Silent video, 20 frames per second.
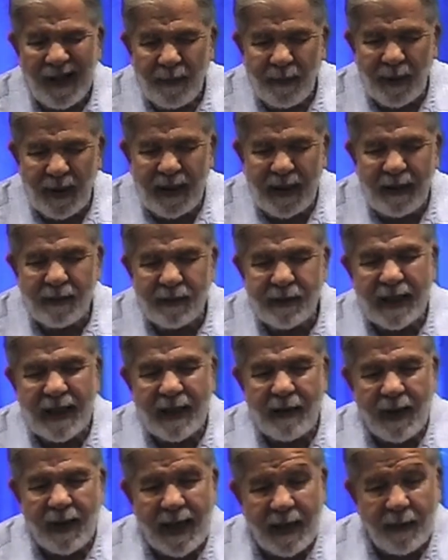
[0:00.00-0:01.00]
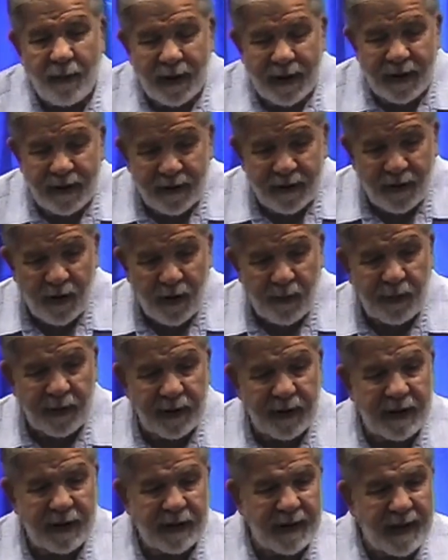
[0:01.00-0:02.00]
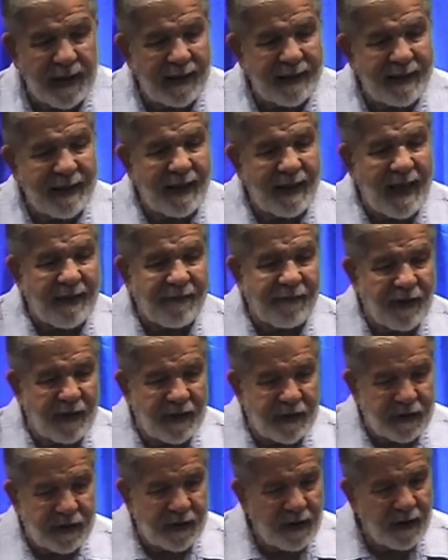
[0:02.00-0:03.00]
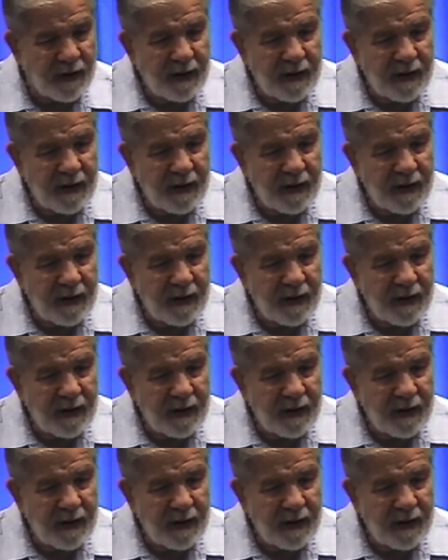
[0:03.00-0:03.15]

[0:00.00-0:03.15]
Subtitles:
But here's how I would interpret this. Now, I did have this